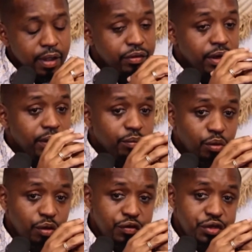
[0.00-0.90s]
Then they
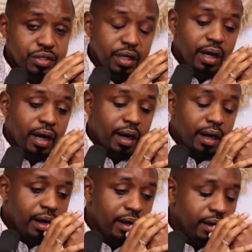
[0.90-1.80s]
removed
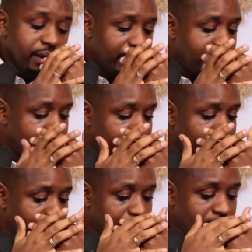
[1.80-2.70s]
the underwear
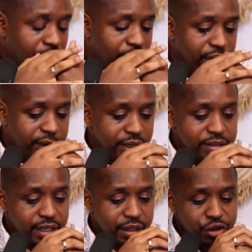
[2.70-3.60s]
from my mouth, and they
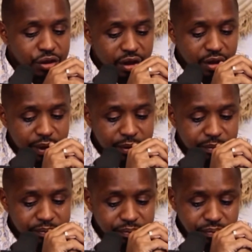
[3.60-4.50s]
started questioning
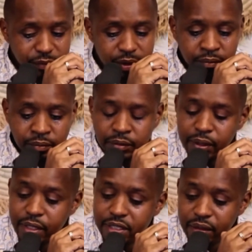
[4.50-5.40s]
me,
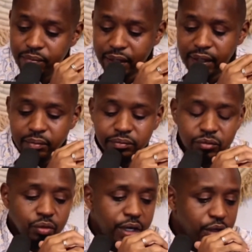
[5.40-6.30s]
asking my
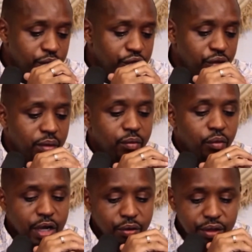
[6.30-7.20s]
name, where are you
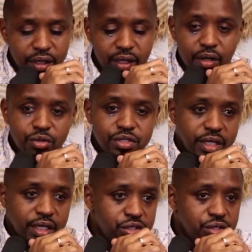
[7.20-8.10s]
from, why are you here, who
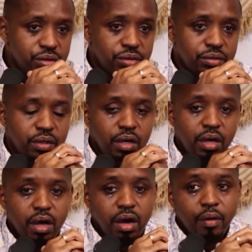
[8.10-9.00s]
sent you,
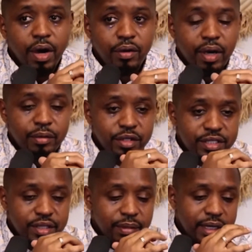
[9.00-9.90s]
why are you coming to
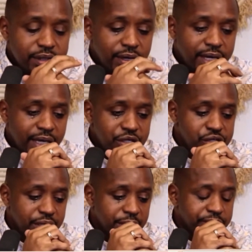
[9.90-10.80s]
destabilize our
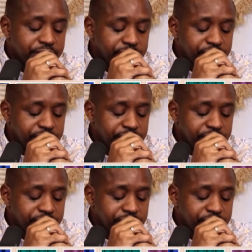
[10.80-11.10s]
country?